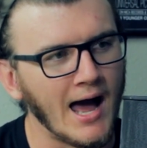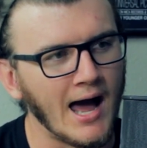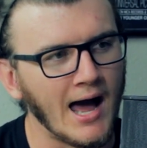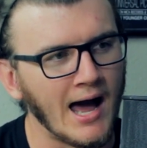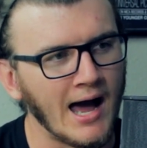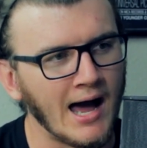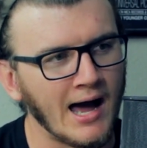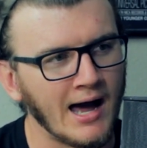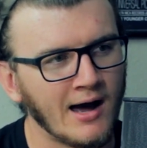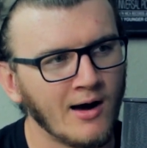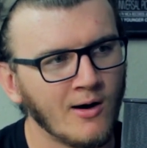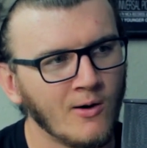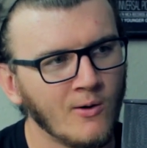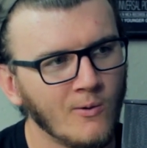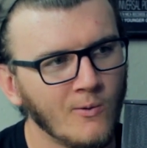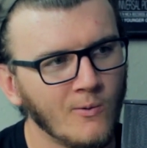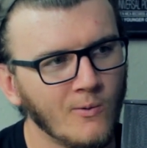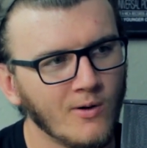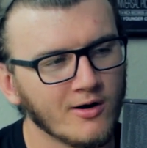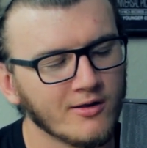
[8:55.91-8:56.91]

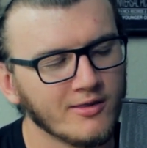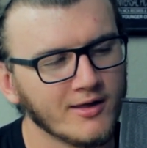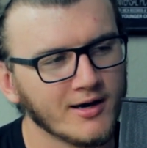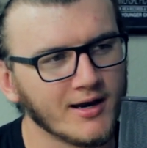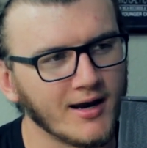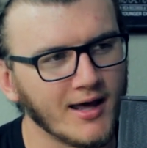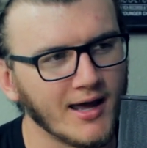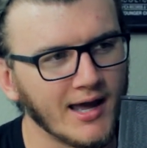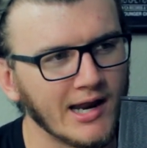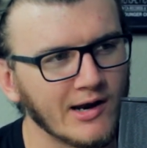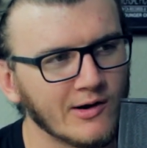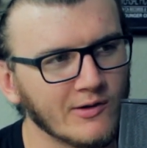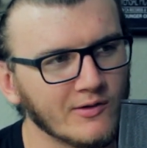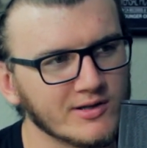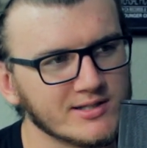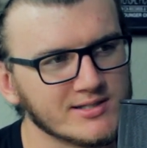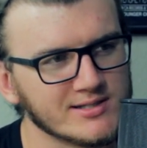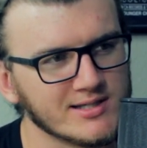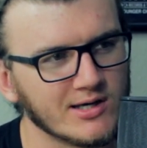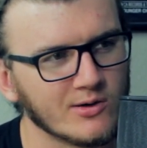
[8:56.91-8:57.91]
How are they going to handle
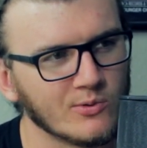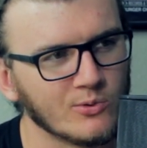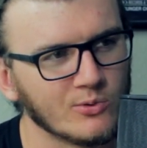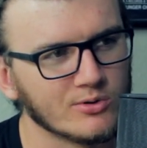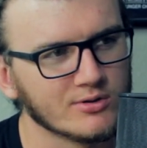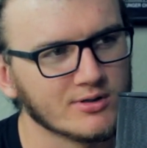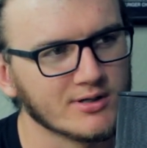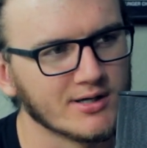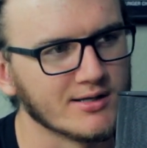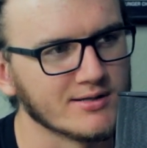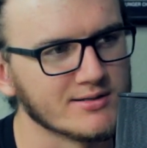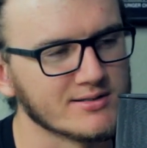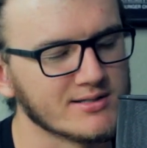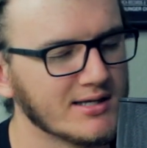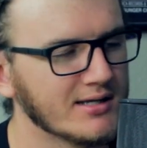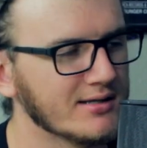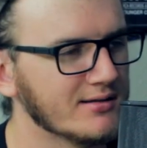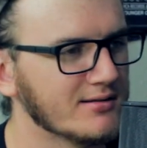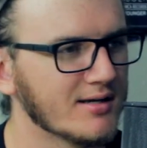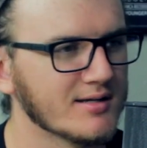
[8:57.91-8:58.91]
the sequel?
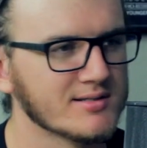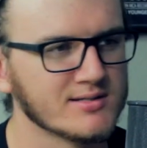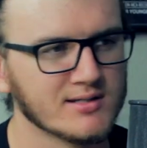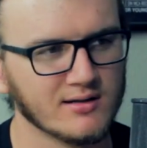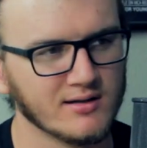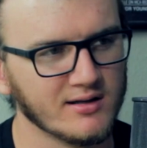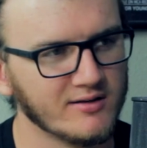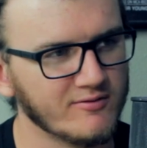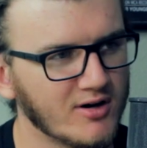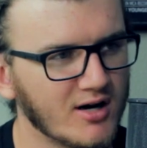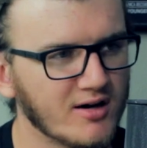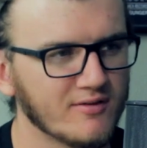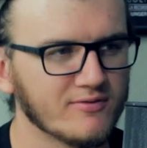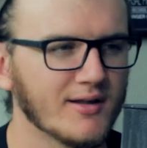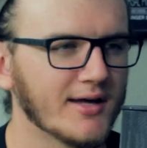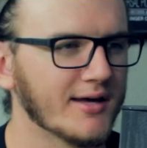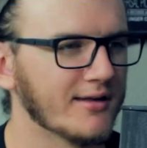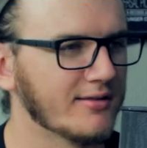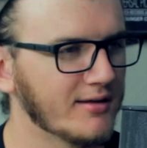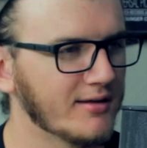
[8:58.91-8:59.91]
Because it doesn't leave off like